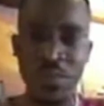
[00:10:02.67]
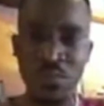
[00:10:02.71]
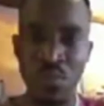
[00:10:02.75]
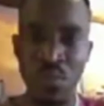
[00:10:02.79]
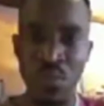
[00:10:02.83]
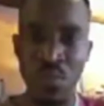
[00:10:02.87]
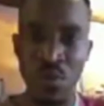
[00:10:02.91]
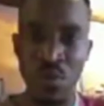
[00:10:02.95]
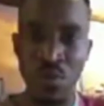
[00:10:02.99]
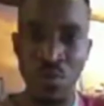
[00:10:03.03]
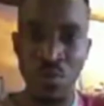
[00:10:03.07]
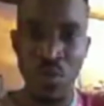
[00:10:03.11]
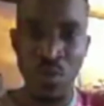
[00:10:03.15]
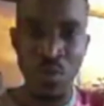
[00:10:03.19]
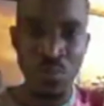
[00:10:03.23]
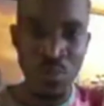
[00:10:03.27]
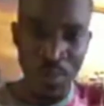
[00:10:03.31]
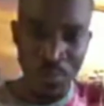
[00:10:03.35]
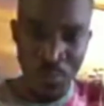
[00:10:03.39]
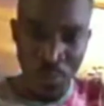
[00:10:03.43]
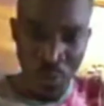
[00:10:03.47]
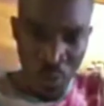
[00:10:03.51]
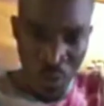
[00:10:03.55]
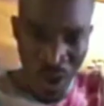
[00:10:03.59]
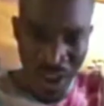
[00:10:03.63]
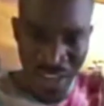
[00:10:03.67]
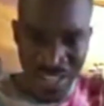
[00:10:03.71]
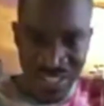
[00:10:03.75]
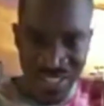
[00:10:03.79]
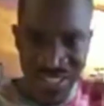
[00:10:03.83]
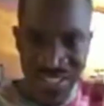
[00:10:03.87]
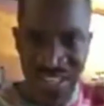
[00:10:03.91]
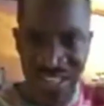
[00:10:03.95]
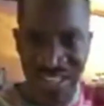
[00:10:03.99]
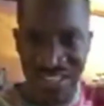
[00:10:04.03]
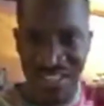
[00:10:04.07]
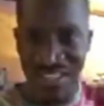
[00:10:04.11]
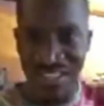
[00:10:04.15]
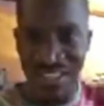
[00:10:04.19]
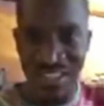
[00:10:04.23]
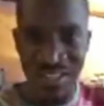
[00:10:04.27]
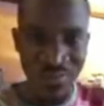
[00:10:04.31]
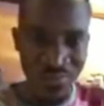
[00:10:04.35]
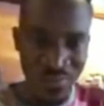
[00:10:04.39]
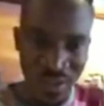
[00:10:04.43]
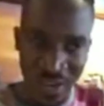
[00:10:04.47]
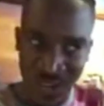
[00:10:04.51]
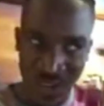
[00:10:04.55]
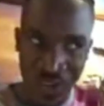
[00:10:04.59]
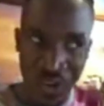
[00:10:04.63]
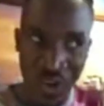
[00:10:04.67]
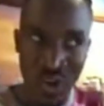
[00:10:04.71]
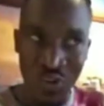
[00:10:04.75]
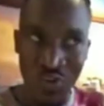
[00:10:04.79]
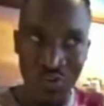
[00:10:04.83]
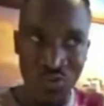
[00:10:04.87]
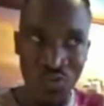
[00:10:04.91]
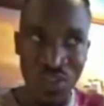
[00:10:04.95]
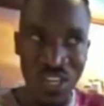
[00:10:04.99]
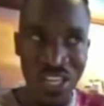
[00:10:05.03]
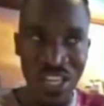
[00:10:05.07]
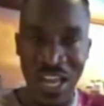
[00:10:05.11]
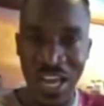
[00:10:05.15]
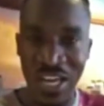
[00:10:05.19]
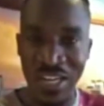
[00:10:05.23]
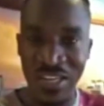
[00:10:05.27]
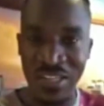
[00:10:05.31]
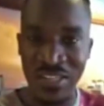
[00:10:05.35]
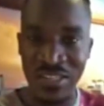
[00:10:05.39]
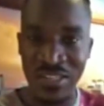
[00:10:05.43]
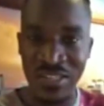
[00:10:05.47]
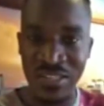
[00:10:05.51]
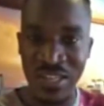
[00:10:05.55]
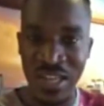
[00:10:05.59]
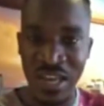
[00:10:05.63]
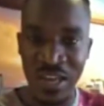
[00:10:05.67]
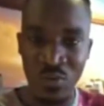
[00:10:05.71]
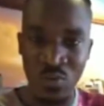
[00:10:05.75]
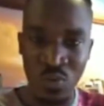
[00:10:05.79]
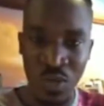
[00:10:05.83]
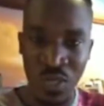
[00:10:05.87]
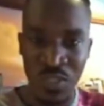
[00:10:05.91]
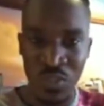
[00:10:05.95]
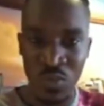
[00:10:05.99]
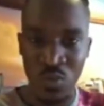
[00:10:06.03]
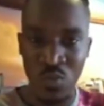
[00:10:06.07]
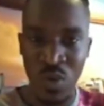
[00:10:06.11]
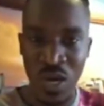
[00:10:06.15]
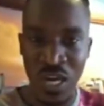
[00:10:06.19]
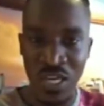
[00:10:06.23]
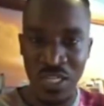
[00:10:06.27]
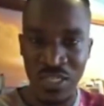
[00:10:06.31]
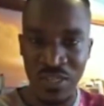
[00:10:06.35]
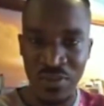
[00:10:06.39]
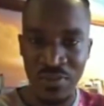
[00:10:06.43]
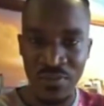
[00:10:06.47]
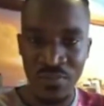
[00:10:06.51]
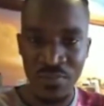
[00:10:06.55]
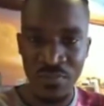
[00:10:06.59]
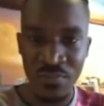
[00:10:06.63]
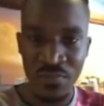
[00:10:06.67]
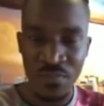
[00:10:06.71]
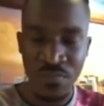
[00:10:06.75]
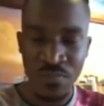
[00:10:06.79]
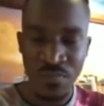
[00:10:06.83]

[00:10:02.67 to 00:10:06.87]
Facebook with people who are insensitive and don't really understand what's what.